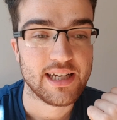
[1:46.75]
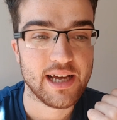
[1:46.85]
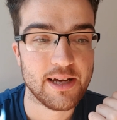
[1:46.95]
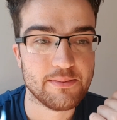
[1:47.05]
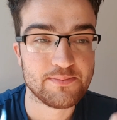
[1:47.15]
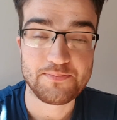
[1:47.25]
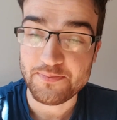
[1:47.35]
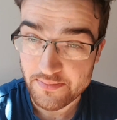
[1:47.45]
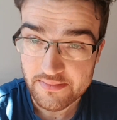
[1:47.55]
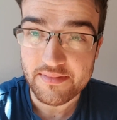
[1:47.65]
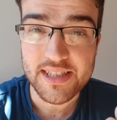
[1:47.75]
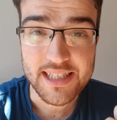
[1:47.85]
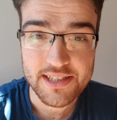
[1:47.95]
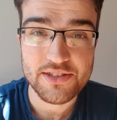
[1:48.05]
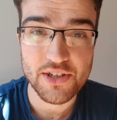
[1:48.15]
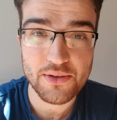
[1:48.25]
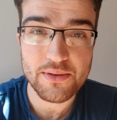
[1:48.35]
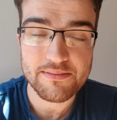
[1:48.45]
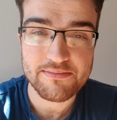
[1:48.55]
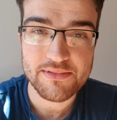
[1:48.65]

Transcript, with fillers: Um, two,